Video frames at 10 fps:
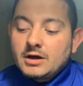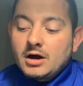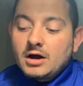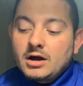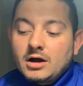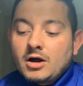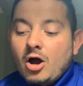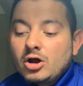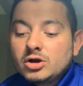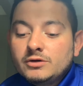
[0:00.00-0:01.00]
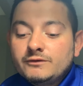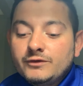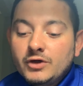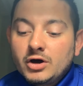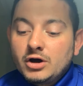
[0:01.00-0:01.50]
All of
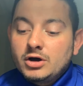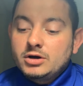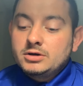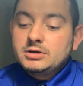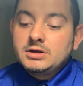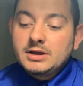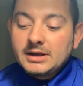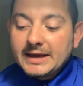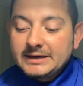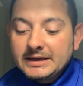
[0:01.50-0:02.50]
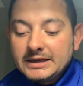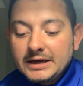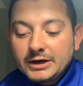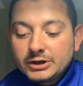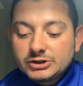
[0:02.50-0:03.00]
the landing
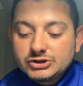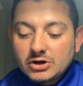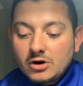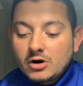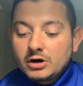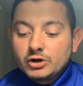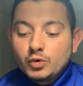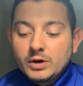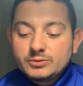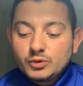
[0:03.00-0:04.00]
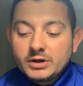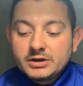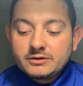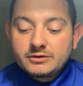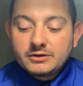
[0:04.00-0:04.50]
gears are equipped with
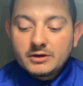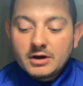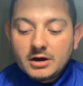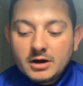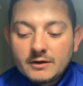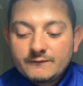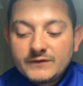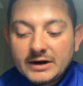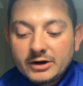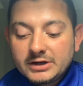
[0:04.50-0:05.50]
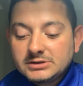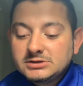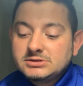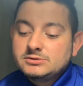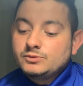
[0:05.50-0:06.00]
fairings,
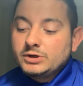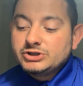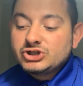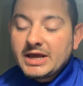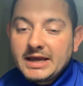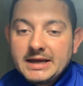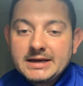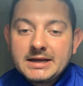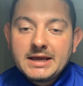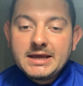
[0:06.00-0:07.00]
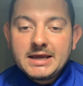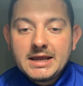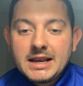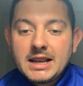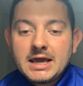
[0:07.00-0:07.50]
which aid
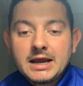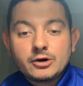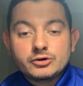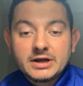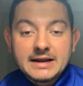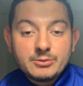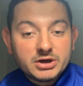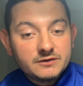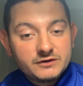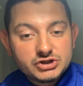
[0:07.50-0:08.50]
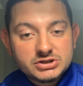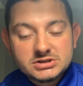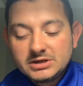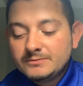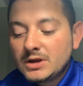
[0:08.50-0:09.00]
in aerodynamic
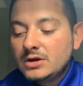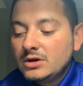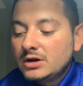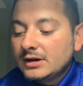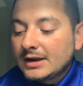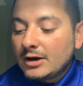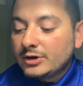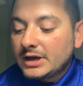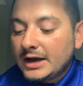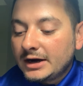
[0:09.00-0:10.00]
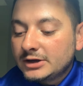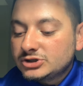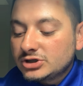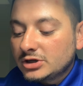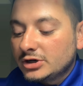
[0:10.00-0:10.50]
efficiency, allowing air
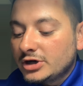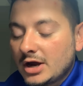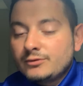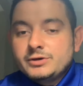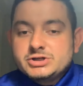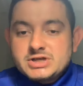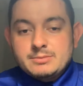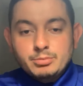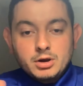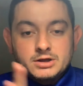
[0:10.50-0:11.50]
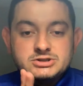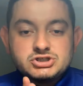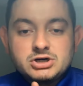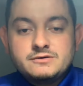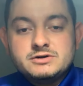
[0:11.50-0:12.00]
to not reach a blunt
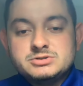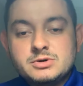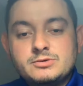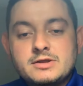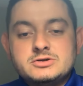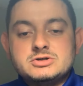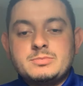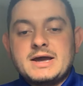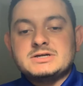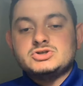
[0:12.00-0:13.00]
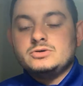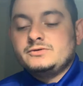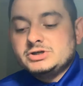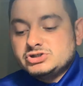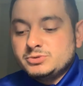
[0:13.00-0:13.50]
surface but rather to pass
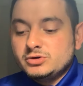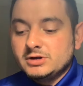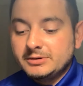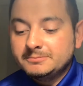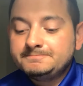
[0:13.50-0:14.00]
over it smoothly.